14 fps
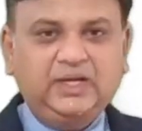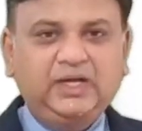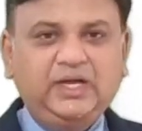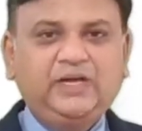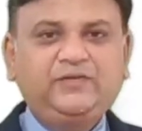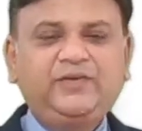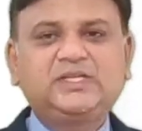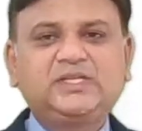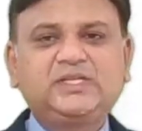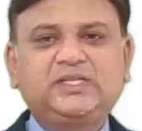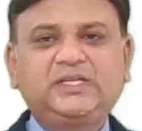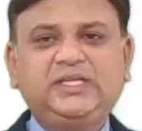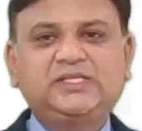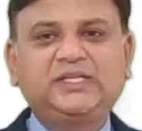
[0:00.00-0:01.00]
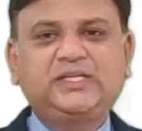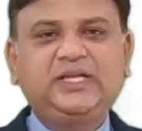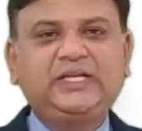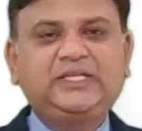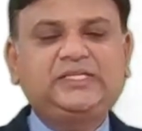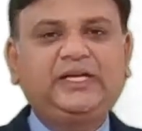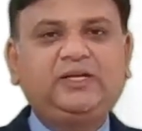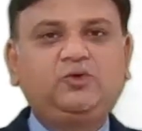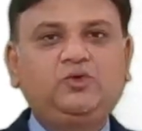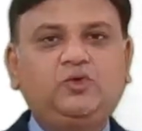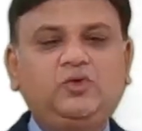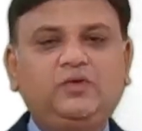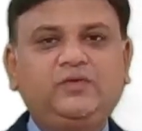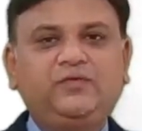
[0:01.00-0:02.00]
And friends, the reason that I
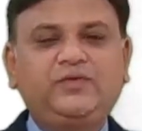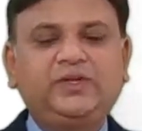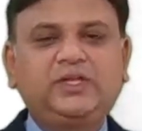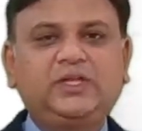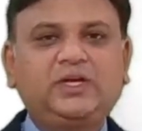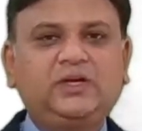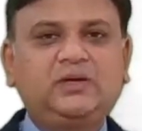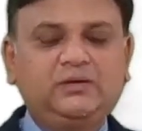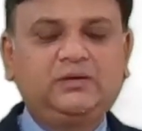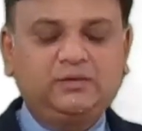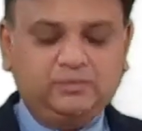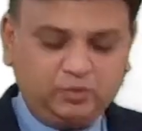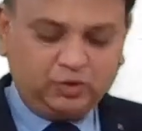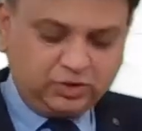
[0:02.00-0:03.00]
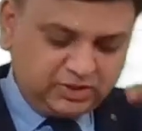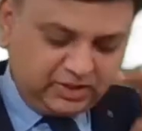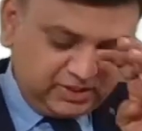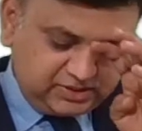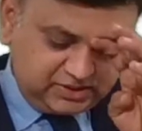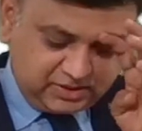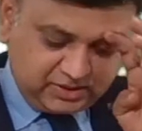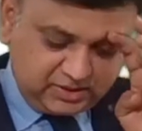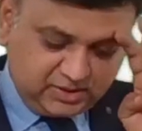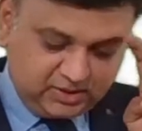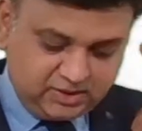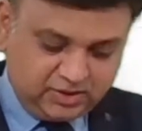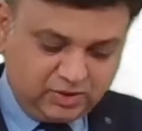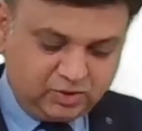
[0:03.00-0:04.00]
do with the both is
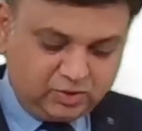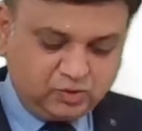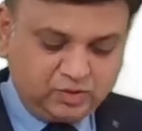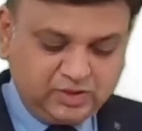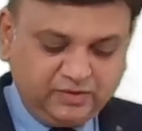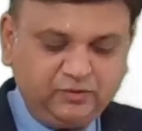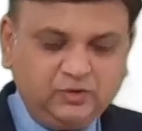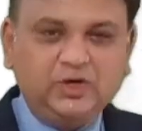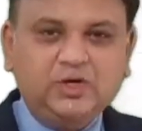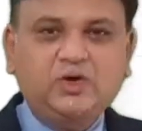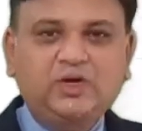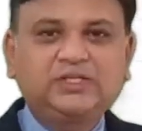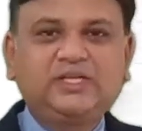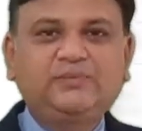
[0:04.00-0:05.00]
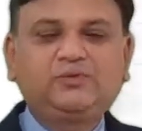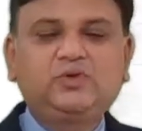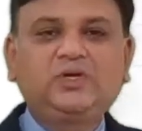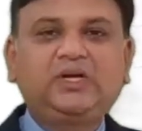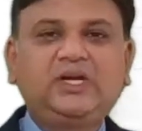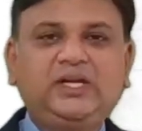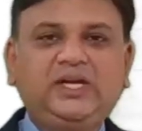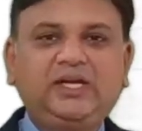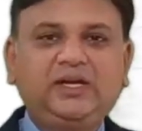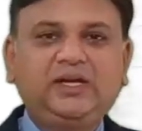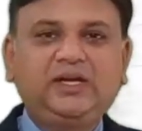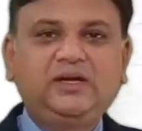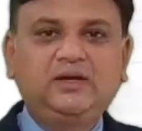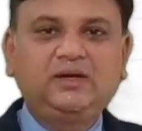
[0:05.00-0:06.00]
to give you a conceptual
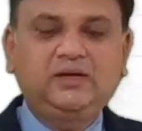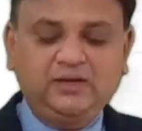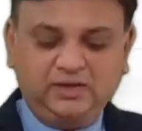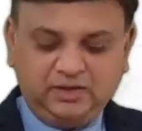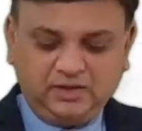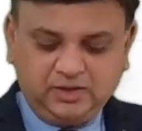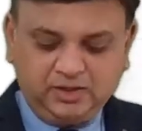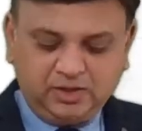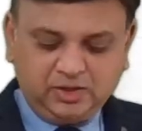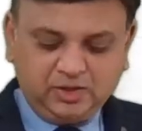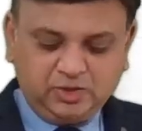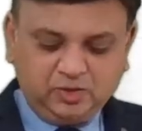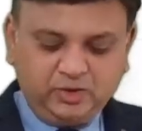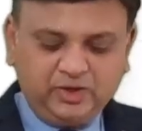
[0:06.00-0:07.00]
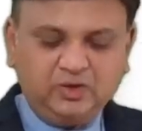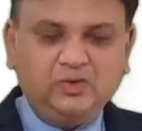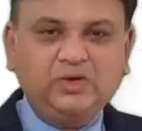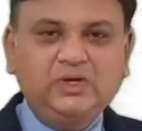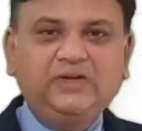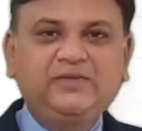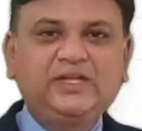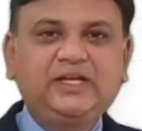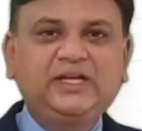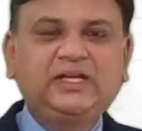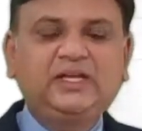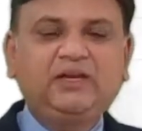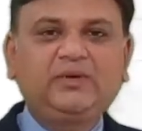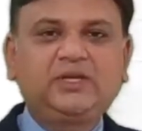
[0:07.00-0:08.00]
clarity. Doing only with the
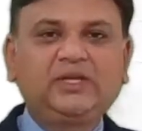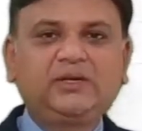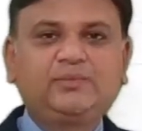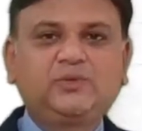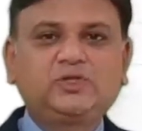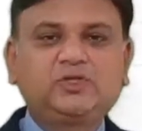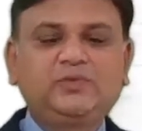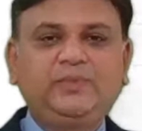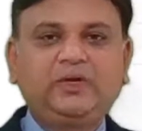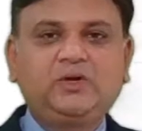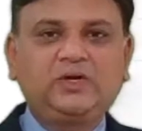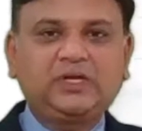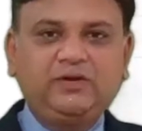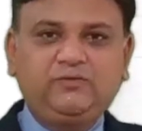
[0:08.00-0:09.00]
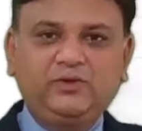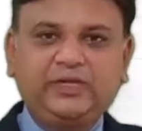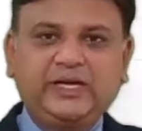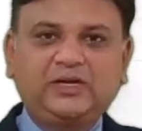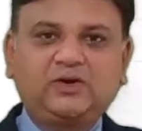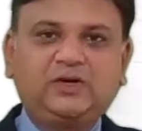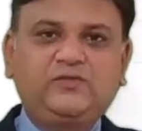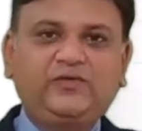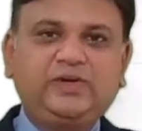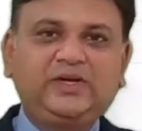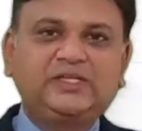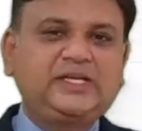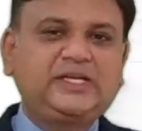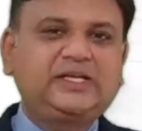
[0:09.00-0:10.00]
incremental approach may not give you that
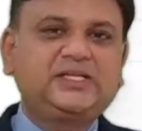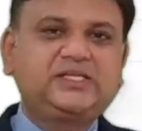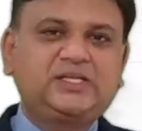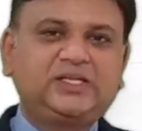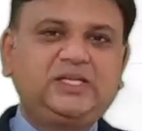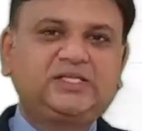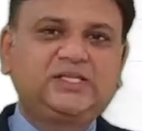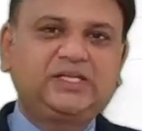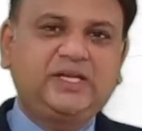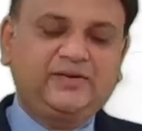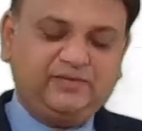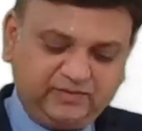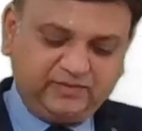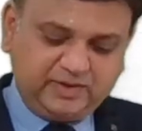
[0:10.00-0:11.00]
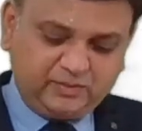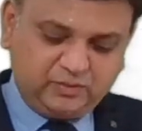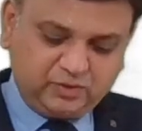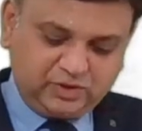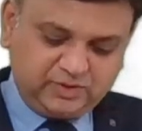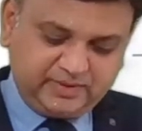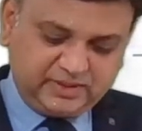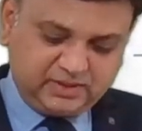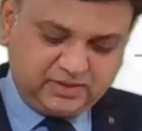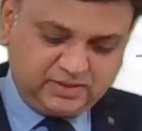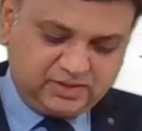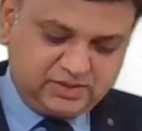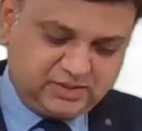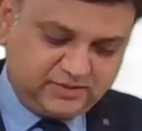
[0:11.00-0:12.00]
confidence. That is the reason I have done by both the
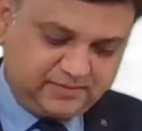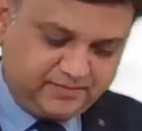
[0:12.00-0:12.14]
methods.